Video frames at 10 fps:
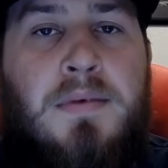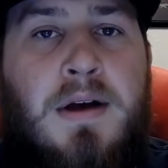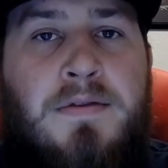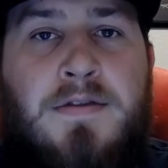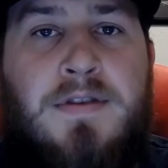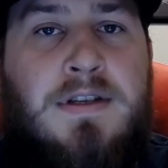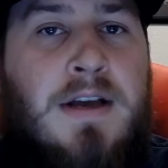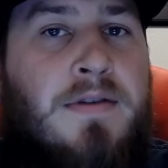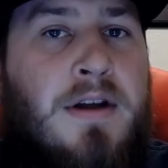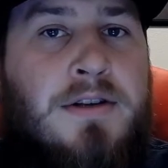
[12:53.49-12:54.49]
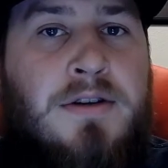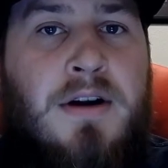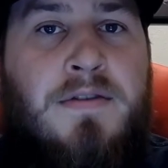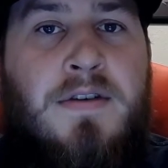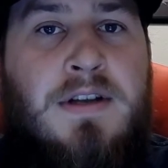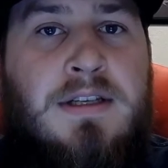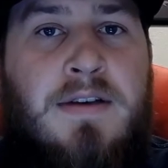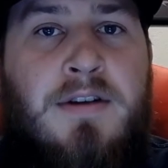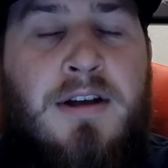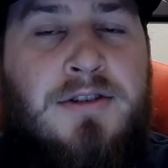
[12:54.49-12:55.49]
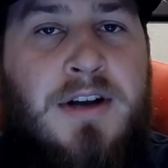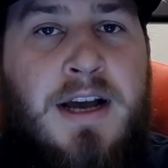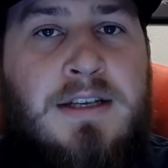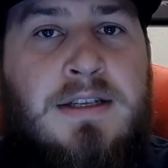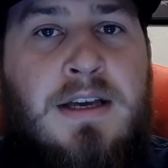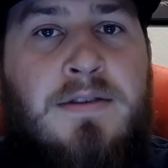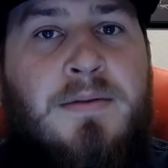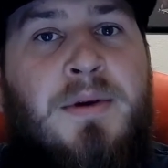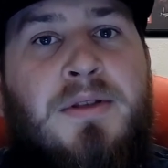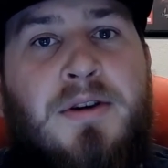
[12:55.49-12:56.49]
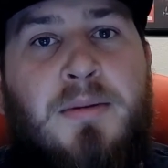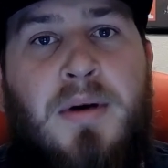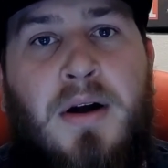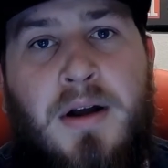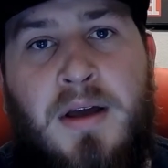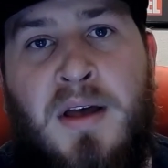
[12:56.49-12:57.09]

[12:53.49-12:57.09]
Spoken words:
5700 or 5700 XT from a third party.